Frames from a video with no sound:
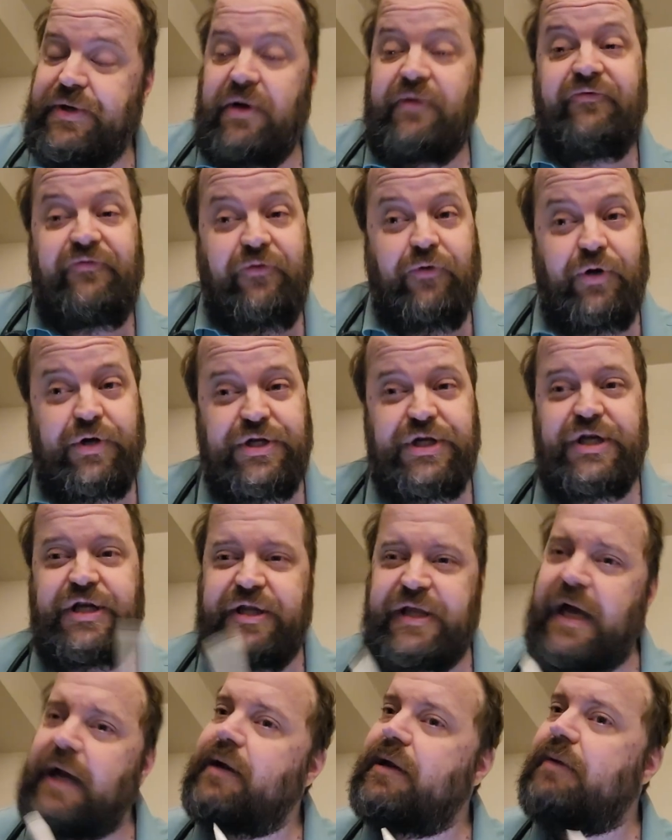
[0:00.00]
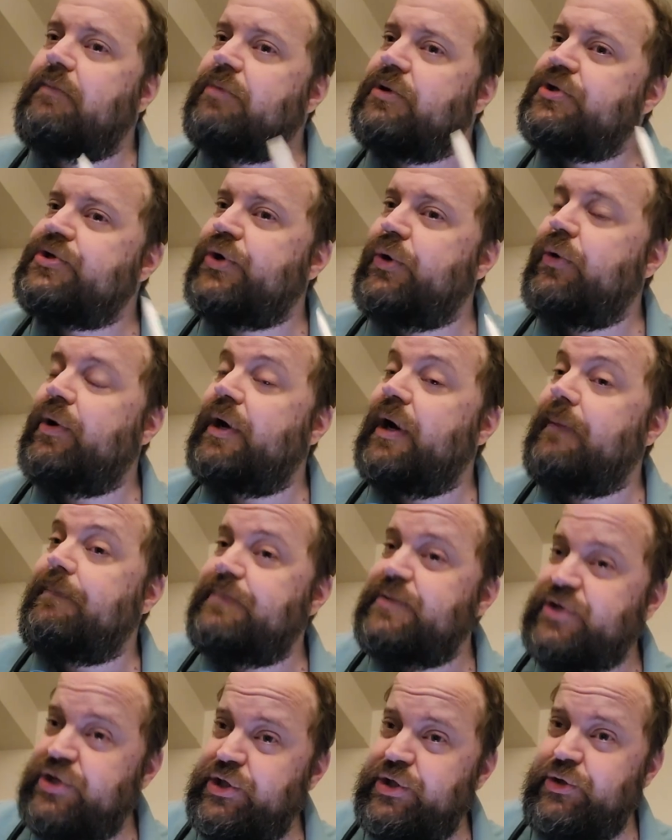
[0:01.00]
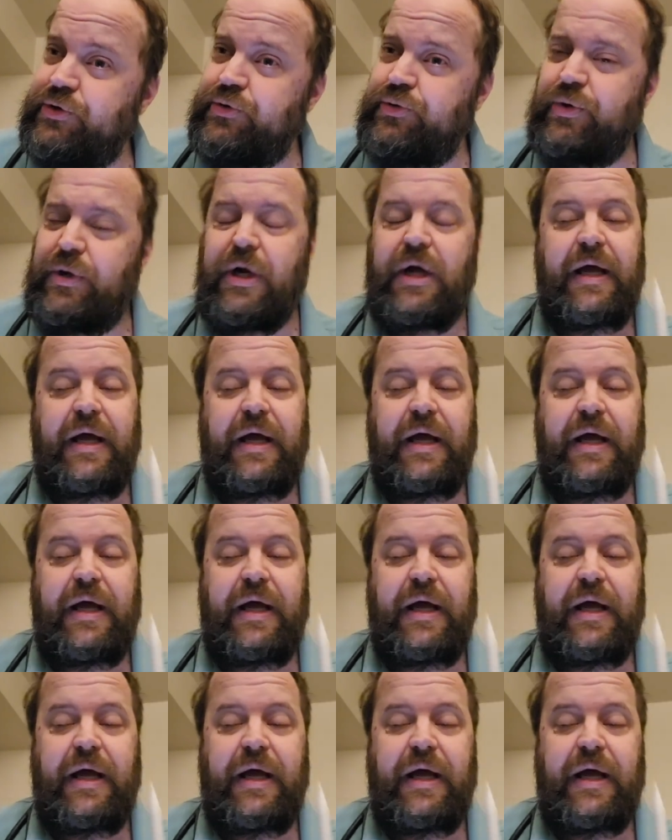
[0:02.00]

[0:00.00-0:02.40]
Unfortunately, that number is going up too,